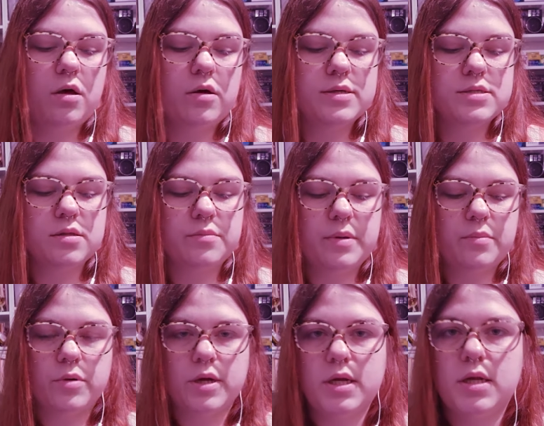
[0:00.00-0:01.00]
Okay, so let me
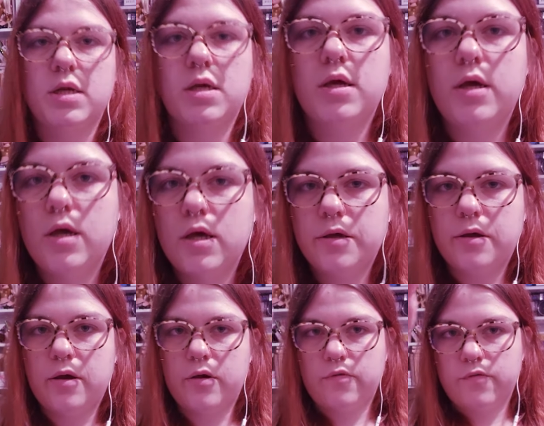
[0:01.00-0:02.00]
braid your
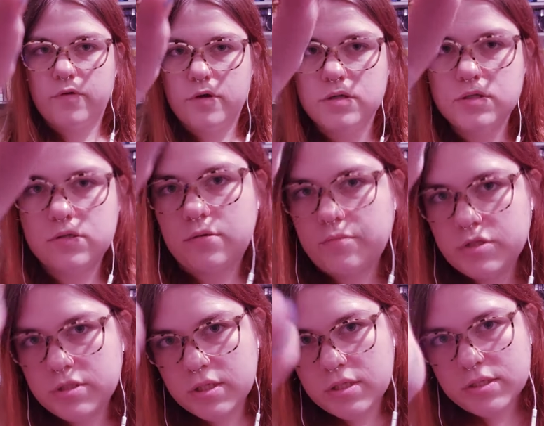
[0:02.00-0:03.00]
hair first. So I'm
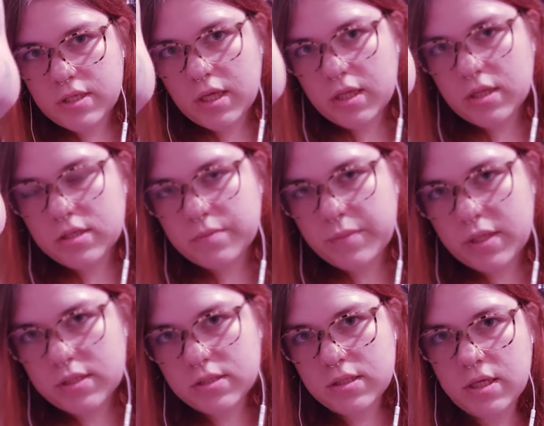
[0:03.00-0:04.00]
just gonna take this
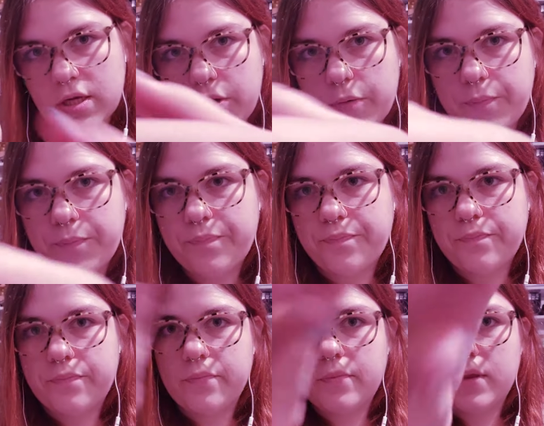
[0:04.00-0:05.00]
piece here
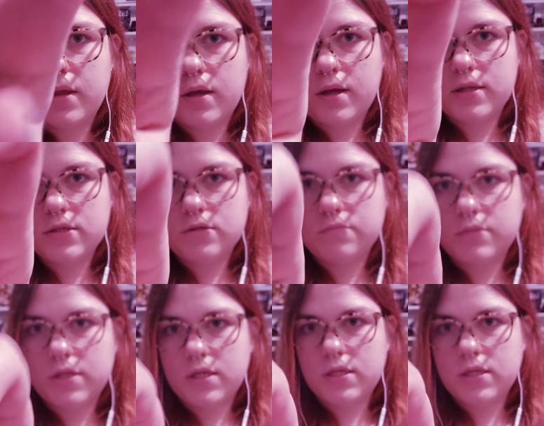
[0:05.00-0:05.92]
and split